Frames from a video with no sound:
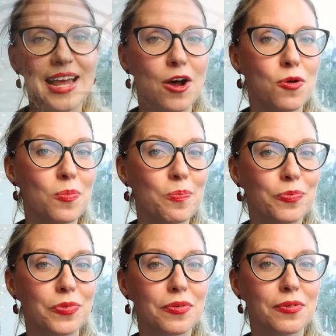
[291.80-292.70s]
Now,
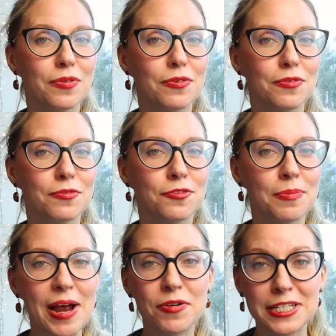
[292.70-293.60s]

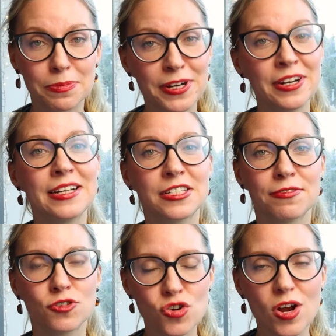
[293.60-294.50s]
from our experience
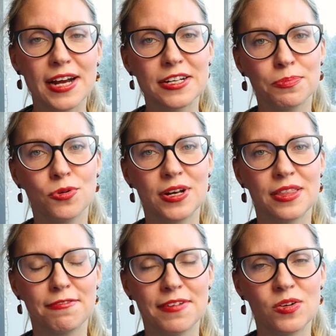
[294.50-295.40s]
of trying to put
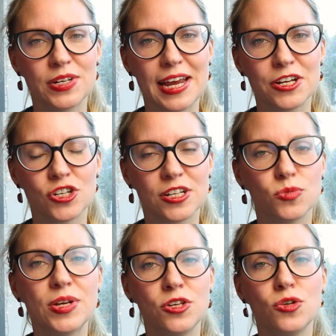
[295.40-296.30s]
in the
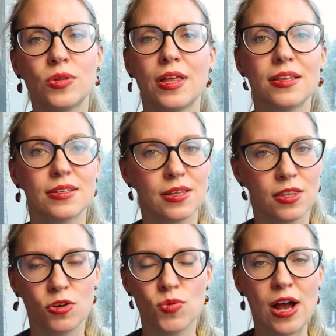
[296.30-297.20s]
foundations, we knew that
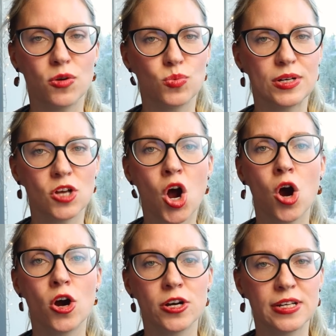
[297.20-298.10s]
the ground was
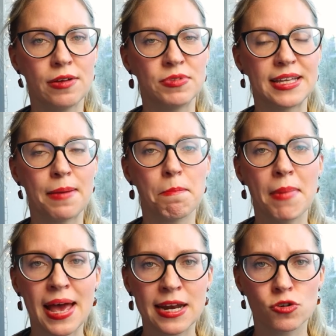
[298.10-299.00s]
hard, it was
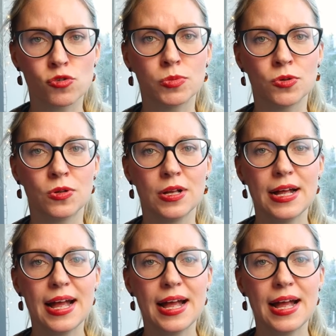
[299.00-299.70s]
impenetrable,